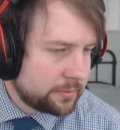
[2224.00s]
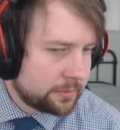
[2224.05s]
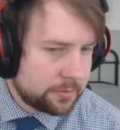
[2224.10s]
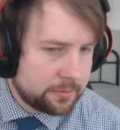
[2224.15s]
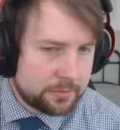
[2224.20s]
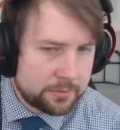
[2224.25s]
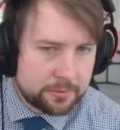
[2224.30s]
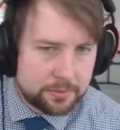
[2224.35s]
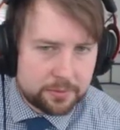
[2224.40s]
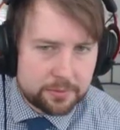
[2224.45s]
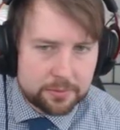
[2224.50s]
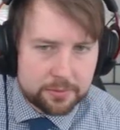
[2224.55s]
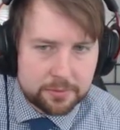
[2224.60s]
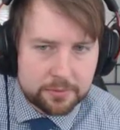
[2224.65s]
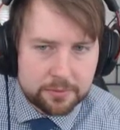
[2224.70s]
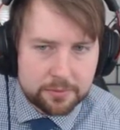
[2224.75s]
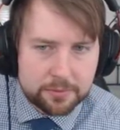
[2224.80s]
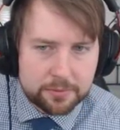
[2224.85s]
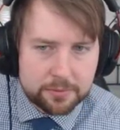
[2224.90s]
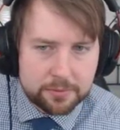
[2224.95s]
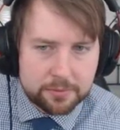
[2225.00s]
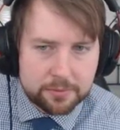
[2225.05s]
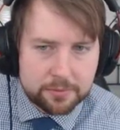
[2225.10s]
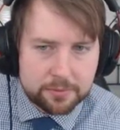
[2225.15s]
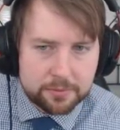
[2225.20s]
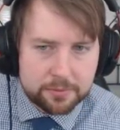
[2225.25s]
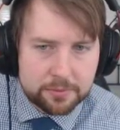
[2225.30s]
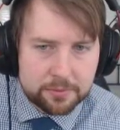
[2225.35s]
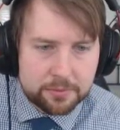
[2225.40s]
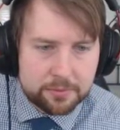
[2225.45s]

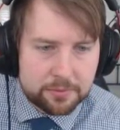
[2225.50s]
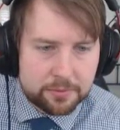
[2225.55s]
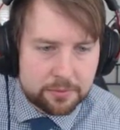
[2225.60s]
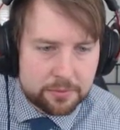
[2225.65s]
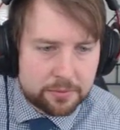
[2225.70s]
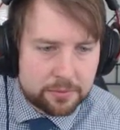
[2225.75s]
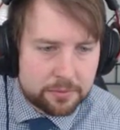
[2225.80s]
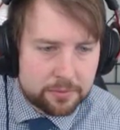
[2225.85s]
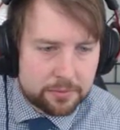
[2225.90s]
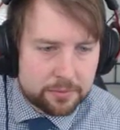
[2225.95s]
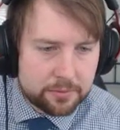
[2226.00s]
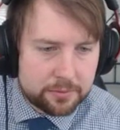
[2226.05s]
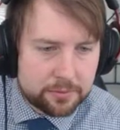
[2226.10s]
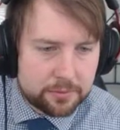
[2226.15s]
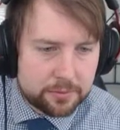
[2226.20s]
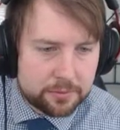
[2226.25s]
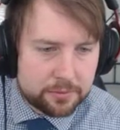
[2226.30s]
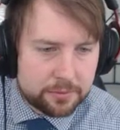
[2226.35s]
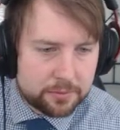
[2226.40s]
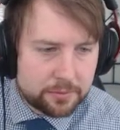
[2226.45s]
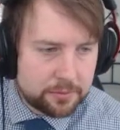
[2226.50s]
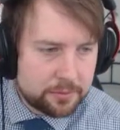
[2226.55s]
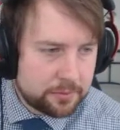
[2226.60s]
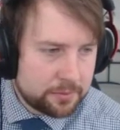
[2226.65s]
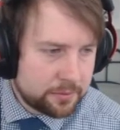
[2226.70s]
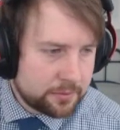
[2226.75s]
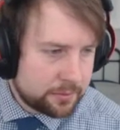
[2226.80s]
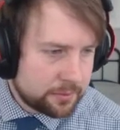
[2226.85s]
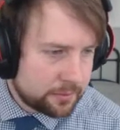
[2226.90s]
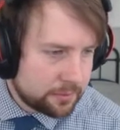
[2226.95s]

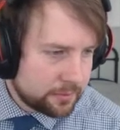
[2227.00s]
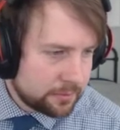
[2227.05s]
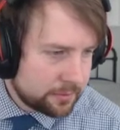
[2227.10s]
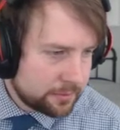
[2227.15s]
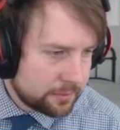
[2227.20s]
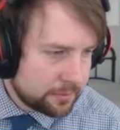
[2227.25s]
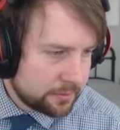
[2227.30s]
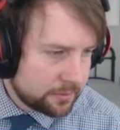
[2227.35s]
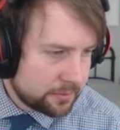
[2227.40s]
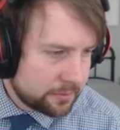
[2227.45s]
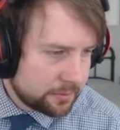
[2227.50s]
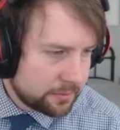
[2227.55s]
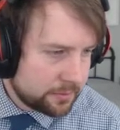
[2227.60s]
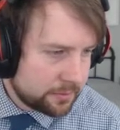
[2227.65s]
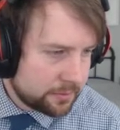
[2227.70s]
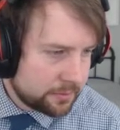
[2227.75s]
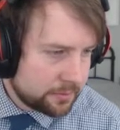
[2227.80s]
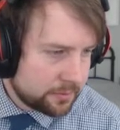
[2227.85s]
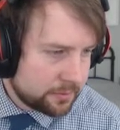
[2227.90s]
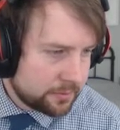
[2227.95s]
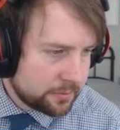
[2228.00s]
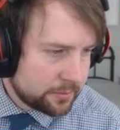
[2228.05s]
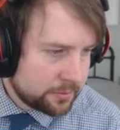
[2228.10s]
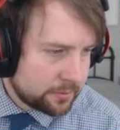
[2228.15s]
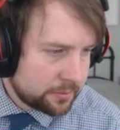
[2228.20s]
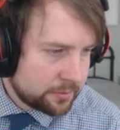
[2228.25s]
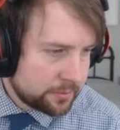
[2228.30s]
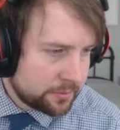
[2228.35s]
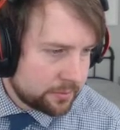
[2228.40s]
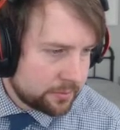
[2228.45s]

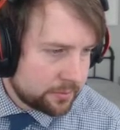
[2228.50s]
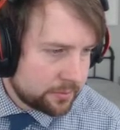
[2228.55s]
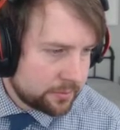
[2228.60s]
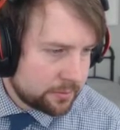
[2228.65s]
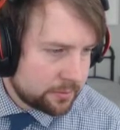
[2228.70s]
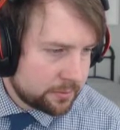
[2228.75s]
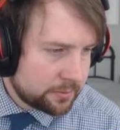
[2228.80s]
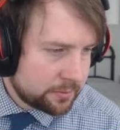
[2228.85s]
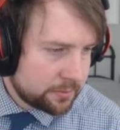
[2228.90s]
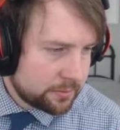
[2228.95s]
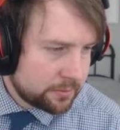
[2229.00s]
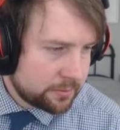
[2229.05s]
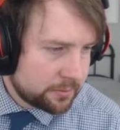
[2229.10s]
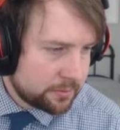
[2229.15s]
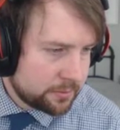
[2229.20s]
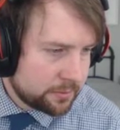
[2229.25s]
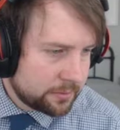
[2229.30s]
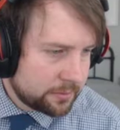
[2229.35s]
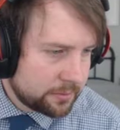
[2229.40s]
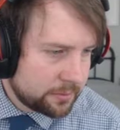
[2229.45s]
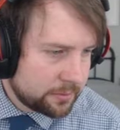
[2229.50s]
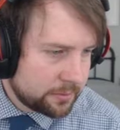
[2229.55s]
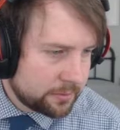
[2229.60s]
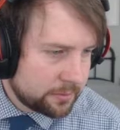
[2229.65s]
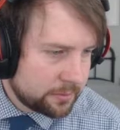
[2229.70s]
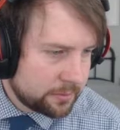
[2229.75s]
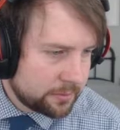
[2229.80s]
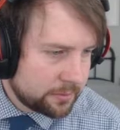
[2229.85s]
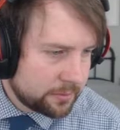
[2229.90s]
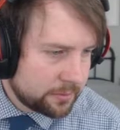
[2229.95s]

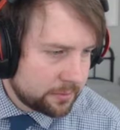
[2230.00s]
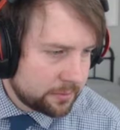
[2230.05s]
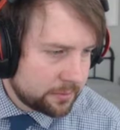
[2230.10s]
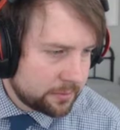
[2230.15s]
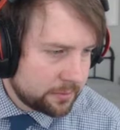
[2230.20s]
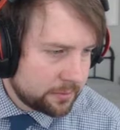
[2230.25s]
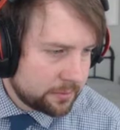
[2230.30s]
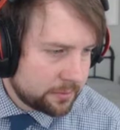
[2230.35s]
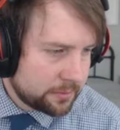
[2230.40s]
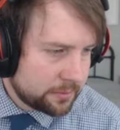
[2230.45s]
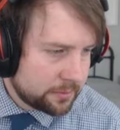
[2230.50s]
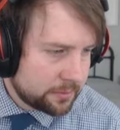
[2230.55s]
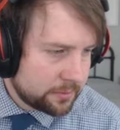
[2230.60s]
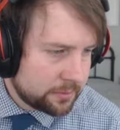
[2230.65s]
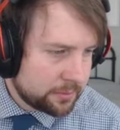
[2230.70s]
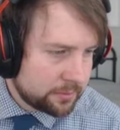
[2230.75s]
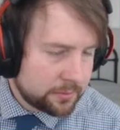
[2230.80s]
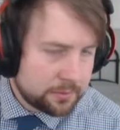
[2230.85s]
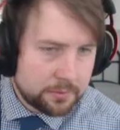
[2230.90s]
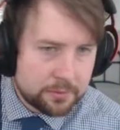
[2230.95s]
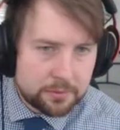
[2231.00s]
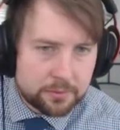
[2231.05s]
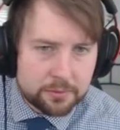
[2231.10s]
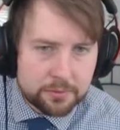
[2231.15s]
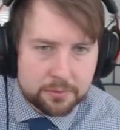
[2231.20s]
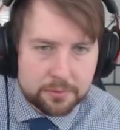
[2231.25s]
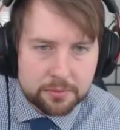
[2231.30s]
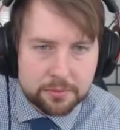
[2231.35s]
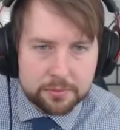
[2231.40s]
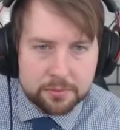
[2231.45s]

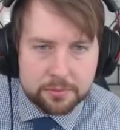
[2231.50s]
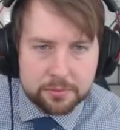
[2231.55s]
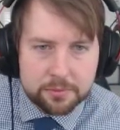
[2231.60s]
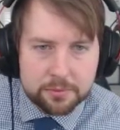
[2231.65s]
(silence)